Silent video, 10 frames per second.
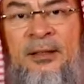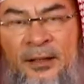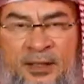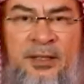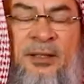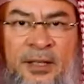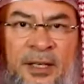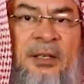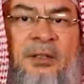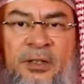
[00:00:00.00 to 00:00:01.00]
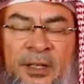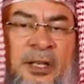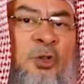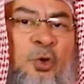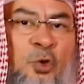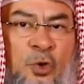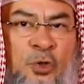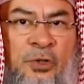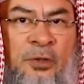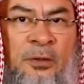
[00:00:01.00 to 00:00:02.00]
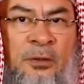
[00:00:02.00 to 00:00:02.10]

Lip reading: this is intercourse.